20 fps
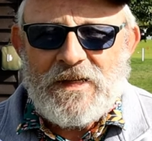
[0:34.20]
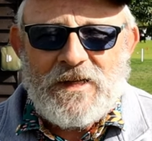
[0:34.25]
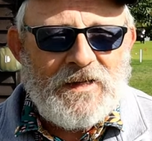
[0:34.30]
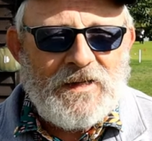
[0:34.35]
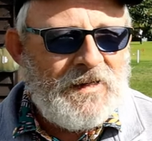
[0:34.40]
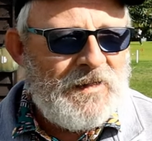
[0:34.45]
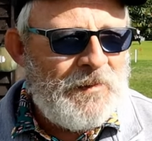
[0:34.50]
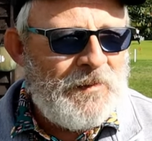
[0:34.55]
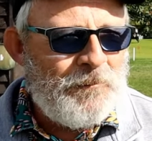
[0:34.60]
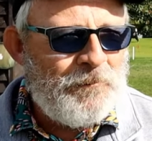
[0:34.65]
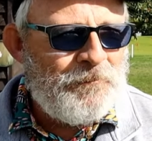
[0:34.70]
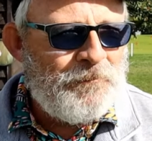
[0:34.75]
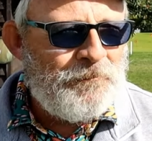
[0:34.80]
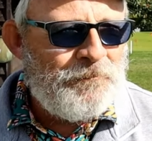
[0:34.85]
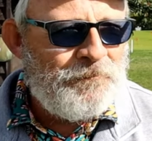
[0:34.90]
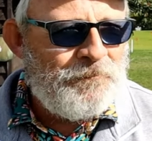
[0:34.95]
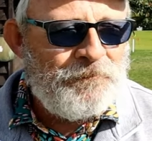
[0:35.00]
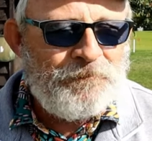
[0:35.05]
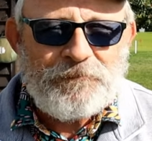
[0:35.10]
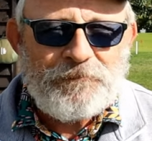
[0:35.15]

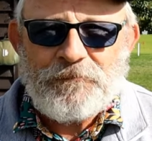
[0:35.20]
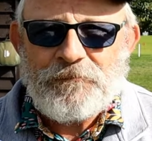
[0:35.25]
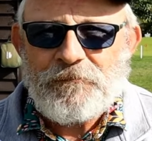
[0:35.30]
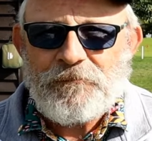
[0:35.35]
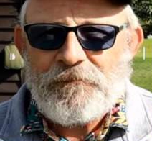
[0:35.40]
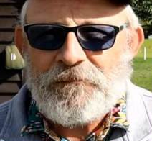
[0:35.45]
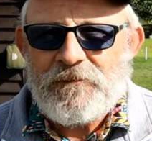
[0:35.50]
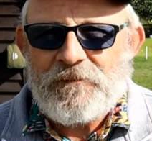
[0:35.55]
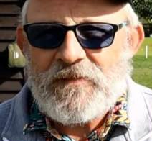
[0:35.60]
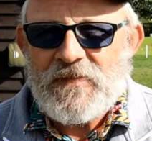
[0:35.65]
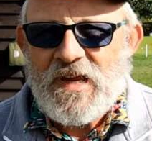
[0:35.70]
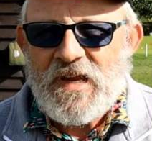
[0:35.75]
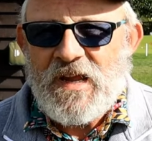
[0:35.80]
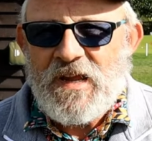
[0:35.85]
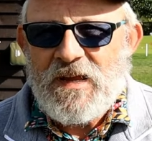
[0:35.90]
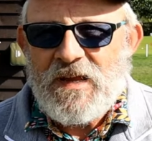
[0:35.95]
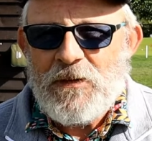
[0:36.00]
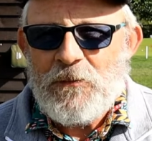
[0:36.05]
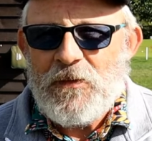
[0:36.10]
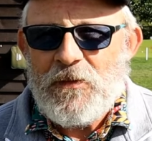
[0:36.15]

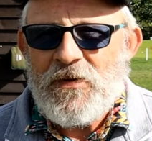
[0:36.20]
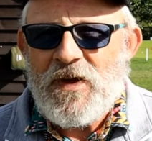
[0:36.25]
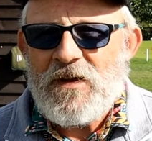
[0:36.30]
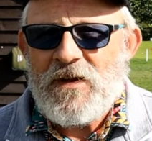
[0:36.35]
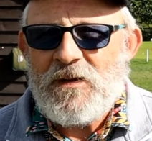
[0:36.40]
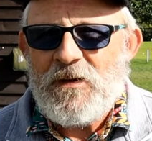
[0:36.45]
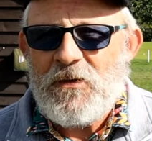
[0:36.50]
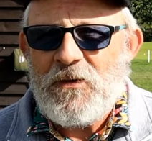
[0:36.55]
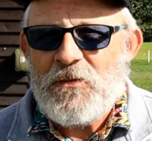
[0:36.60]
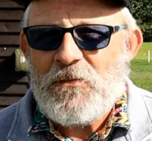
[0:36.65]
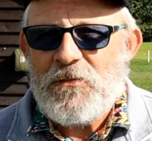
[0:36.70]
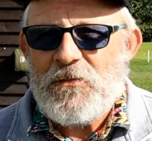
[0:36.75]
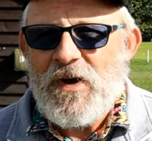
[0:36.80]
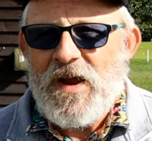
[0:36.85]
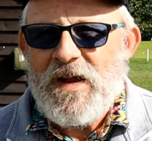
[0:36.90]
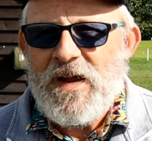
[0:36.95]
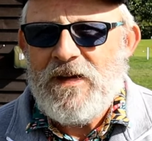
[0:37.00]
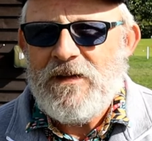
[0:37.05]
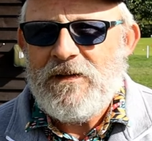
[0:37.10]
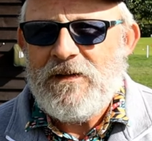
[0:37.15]
We've had a lot of
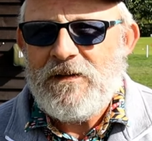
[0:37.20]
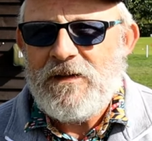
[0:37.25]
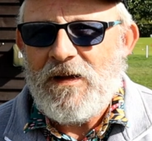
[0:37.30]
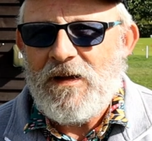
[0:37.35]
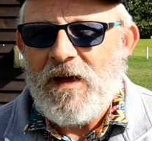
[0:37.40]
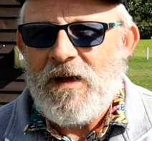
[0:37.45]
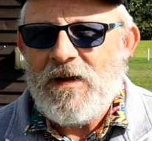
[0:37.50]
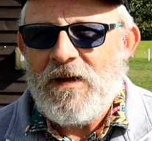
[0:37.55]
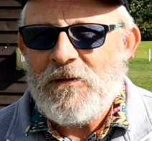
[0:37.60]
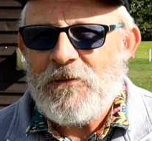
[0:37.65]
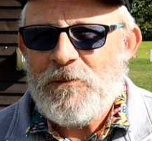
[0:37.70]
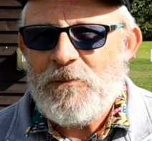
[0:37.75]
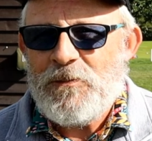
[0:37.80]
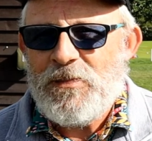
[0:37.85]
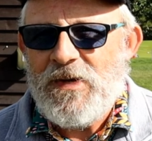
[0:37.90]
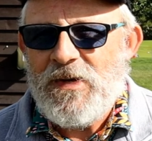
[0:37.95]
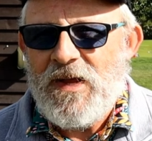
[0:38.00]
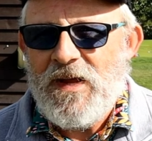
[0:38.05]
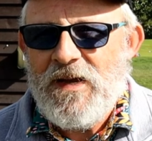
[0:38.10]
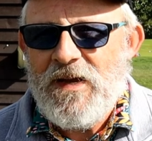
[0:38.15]
rain. I
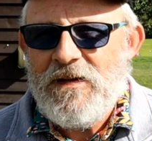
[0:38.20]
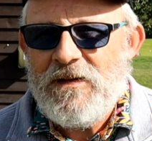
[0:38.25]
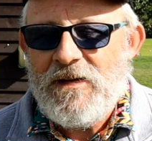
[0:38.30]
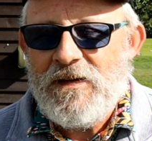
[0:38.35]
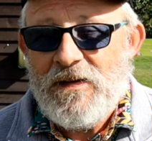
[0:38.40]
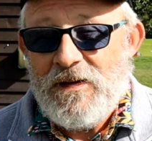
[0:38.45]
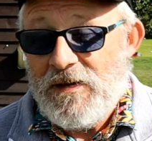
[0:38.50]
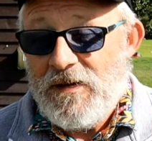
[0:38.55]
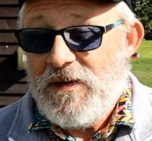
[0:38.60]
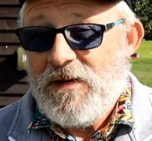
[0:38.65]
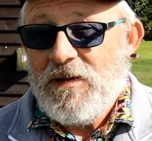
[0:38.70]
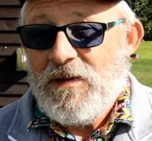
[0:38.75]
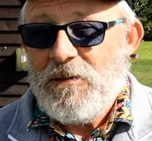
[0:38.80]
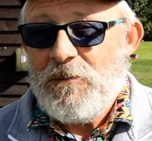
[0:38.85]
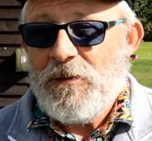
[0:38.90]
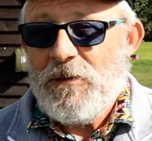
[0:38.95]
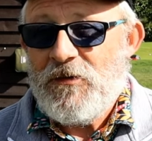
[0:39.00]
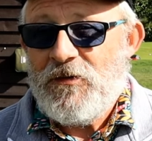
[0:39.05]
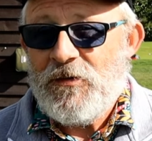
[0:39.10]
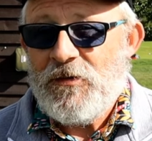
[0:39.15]
haven't played.
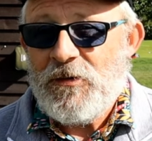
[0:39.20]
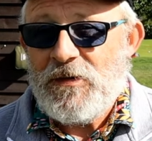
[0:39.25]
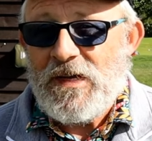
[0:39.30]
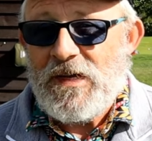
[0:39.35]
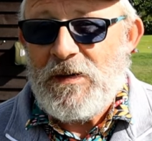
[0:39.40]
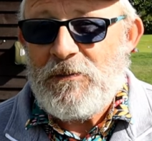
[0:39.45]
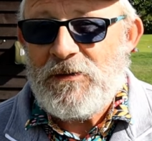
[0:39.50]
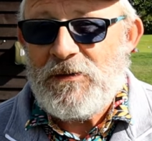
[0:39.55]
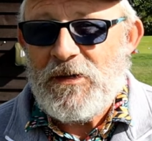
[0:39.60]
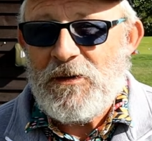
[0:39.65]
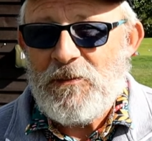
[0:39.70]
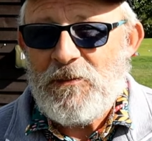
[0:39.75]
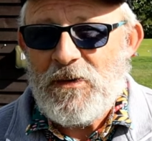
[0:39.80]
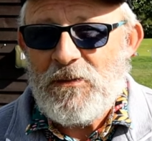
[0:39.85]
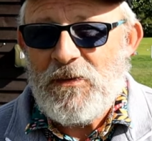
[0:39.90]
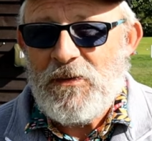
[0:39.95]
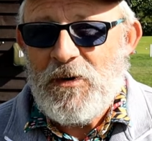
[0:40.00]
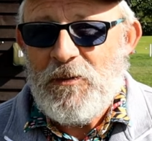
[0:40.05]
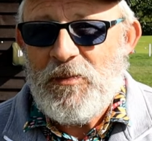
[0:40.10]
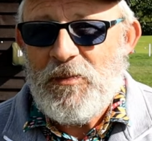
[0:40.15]
My short game's going to
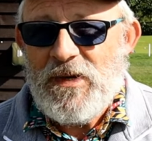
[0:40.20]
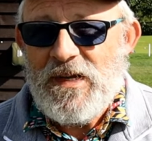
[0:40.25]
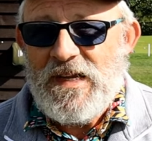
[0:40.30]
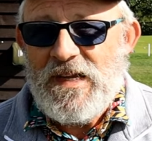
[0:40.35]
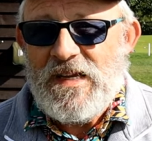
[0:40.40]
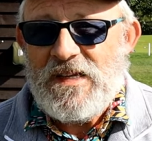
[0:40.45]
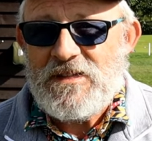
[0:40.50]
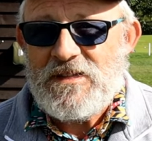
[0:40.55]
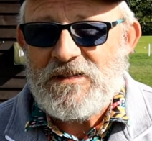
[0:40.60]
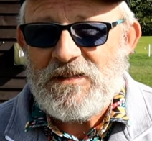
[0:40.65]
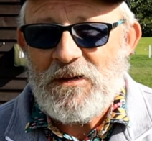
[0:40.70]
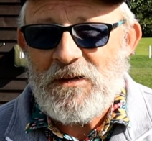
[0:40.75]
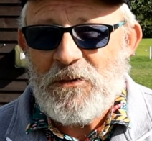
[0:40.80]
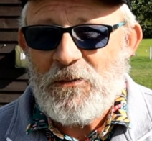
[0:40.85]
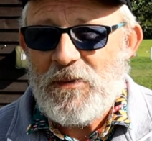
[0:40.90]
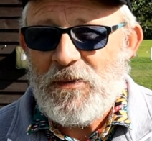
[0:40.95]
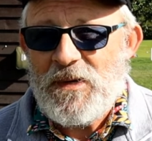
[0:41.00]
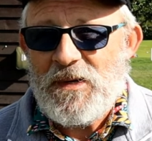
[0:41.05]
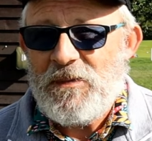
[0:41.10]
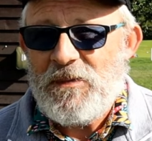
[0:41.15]
be ropey,
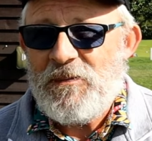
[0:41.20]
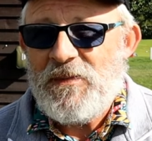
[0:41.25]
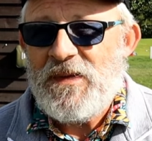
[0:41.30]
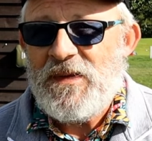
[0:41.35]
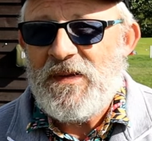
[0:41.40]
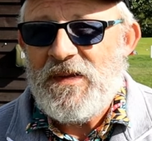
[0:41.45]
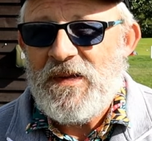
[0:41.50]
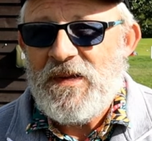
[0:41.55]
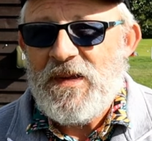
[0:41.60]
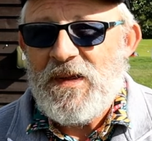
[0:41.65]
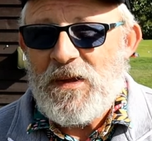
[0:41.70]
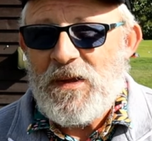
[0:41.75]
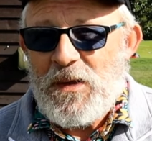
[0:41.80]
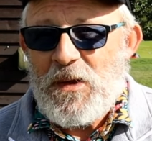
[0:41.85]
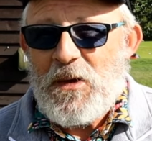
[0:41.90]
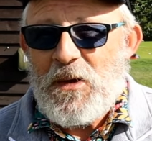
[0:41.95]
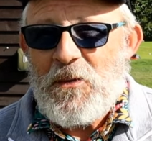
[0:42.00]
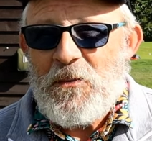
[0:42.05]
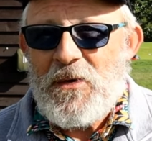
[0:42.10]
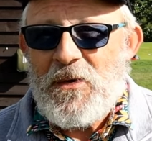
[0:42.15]
so
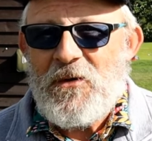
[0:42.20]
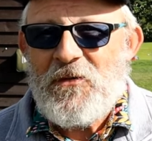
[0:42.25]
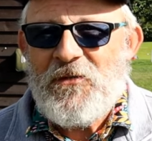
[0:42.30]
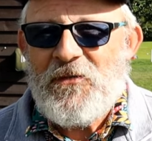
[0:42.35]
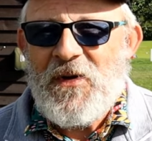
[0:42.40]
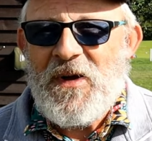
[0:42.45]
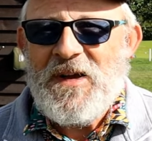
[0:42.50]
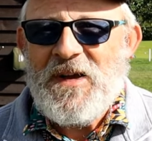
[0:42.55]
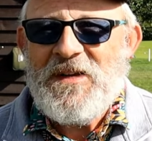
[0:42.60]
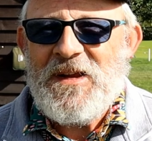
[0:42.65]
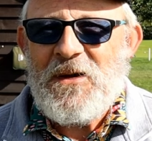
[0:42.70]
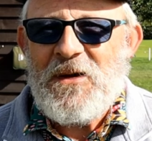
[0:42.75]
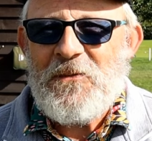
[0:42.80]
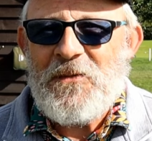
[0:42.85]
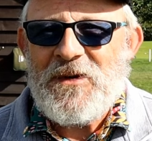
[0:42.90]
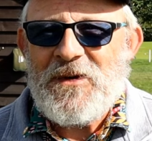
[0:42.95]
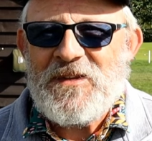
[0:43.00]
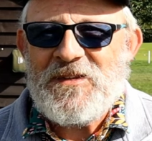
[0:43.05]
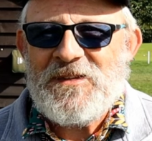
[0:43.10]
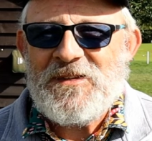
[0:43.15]
we'll find out
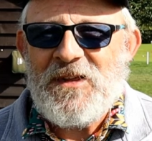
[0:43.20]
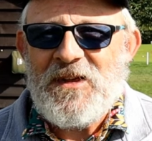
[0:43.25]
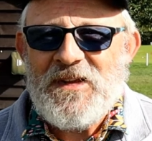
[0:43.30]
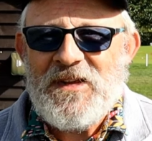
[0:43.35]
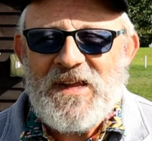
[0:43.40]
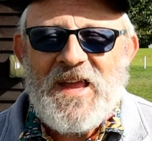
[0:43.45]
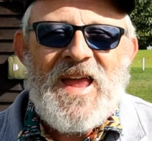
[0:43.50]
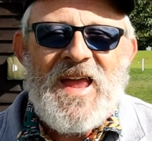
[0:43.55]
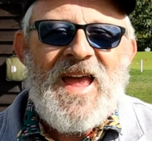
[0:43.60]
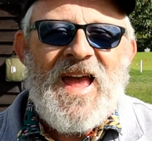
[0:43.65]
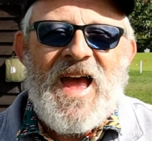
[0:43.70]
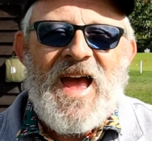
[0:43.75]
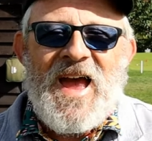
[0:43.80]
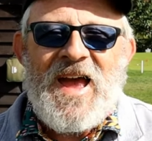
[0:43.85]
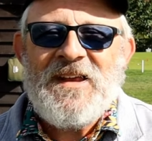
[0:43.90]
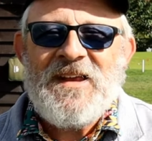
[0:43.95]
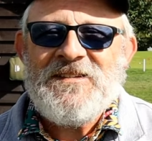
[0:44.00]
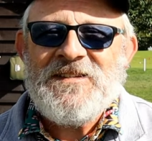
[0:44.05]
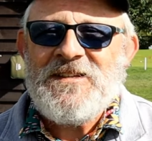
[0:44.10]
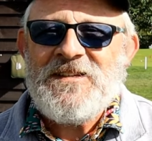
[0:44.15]
what it's like
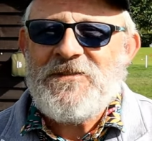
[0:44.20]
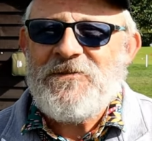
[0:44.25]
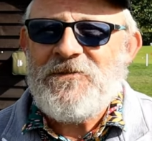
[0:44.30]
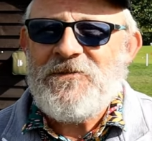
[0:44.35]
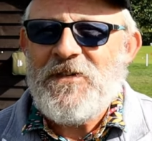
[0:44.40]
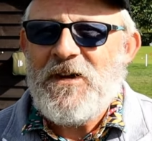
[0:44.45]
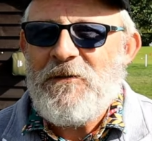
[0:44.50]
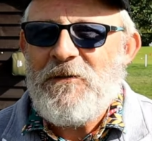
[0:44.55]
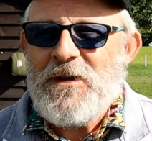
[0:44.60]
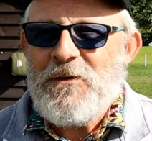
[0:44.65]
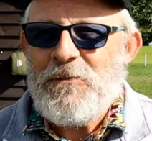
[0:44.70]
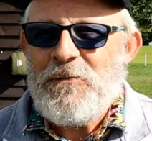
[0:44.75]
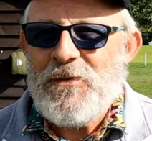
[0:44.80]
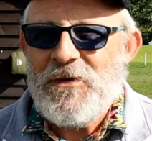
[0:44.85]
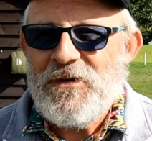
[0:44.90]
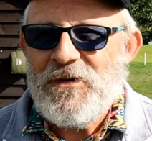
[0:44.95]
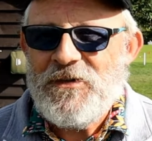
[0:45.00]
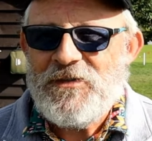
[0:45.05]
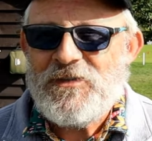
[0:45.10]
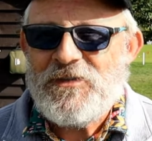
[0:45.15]
at its very
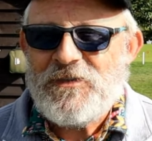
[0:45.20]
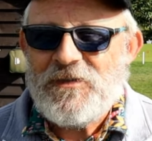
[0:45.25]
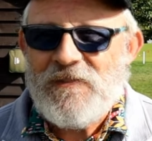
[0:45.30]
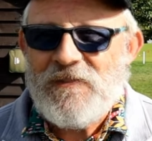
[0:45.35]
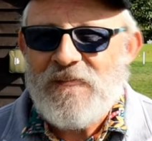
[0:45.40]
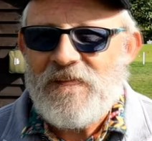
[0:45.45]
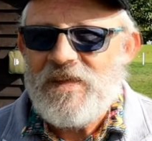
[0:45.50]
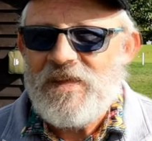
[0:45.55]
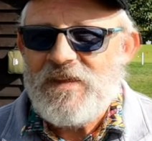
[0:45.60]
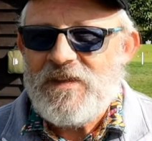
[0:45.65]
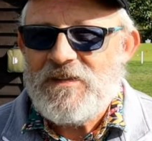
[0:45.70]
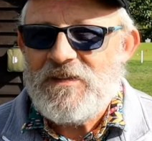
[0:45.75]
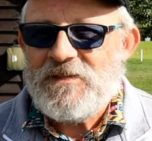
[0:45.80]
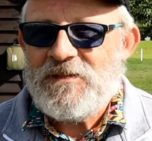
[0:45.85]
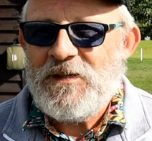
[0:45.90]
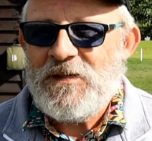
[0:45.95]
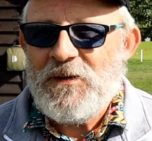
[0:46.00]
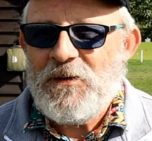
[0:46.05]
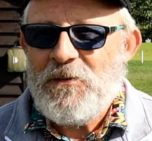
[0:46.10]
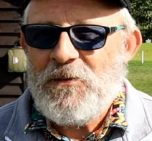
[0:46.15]
worst.
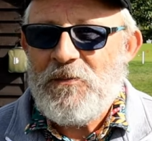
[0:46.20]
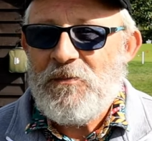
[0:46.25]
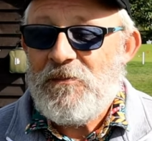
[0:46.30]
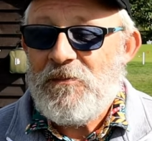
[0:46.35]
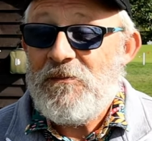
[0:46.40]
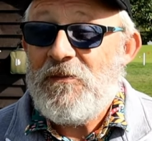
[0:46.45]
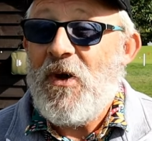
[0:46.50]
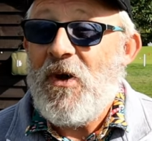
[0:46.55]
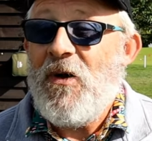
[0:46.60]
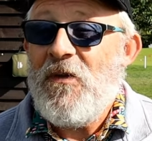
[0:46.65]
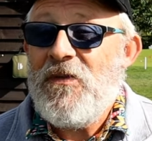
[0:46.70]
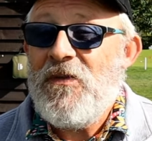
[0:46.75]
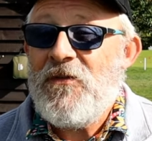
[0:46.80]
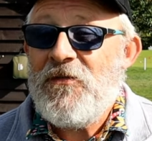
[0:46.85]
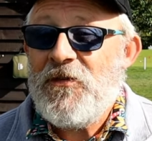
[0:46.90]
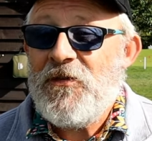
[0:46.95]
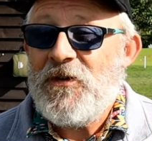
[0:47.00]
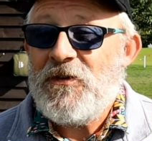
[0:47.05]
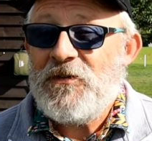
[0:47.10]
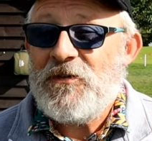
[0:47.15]
See you on
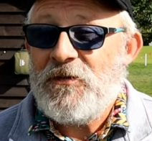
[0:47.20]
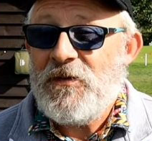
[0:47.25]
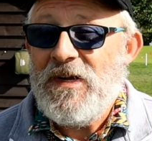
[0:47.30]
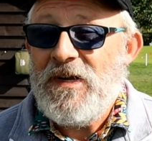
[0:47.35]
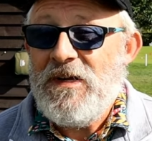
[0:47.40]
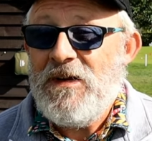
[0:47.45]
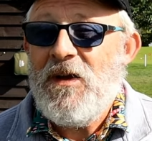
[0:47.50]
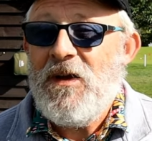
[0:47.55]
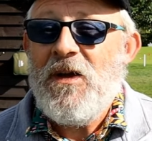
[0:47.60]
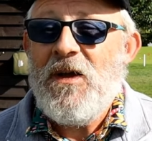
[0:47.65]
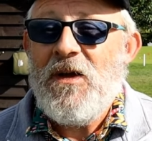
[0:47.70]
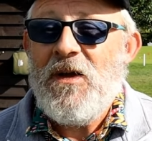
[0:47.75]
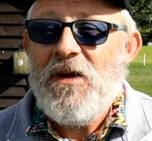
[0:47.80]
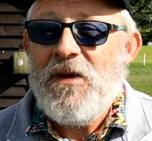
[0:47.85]
the first green,